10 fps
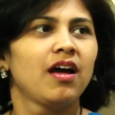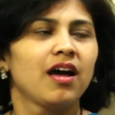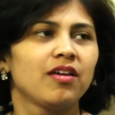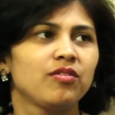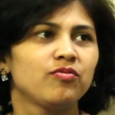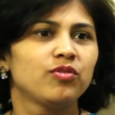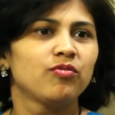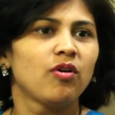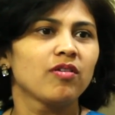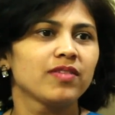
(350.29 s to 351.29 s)
I would
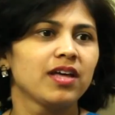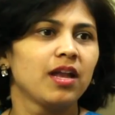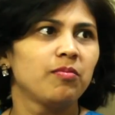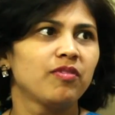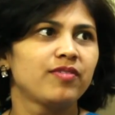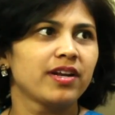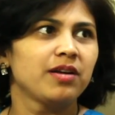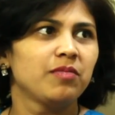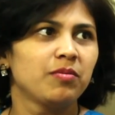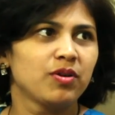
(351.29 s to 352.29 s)
walk with the help of
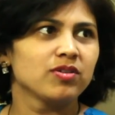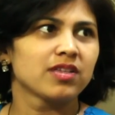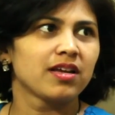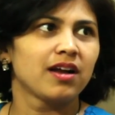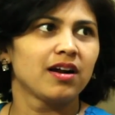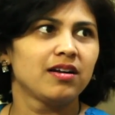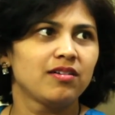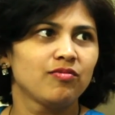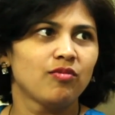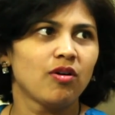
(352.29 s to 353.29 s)
treadmill because I
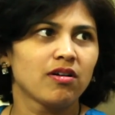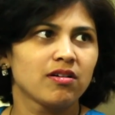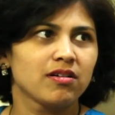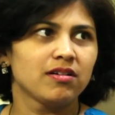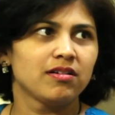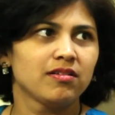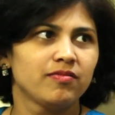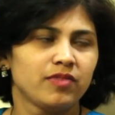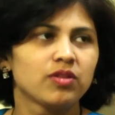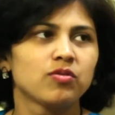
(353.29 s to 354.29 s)
can't walk
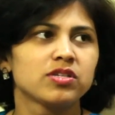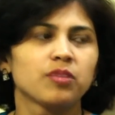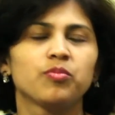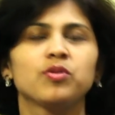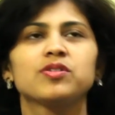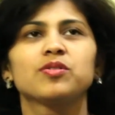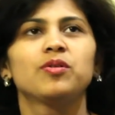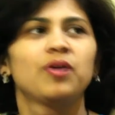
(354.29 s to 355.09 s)
without support.